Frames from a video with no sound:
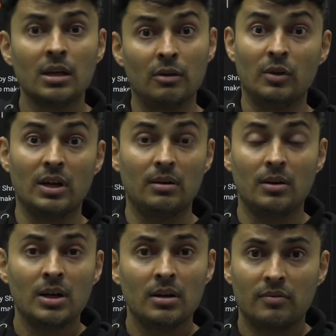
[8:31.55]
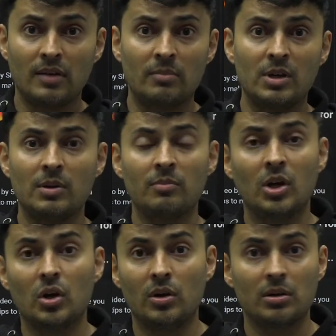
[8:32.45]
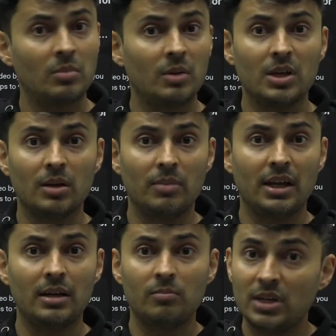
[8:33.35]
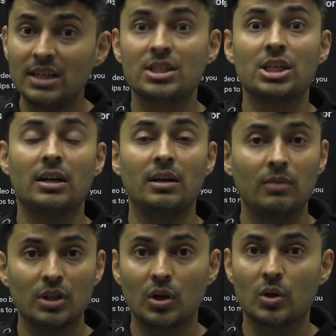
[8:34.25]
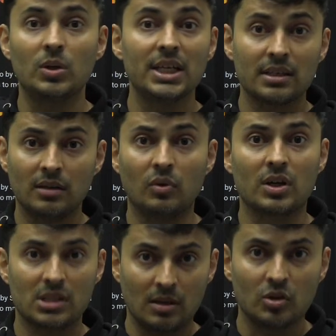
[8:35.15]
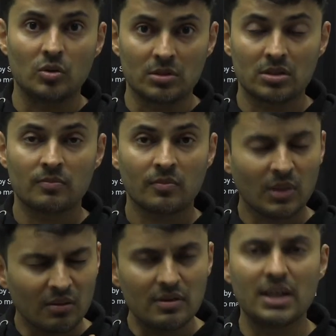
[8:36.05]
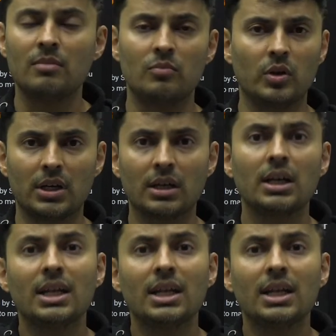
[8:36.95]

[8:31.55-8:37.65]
If you're a family member or maybe your parent, please share it with your colleagues in WhatsApp groups. Very important.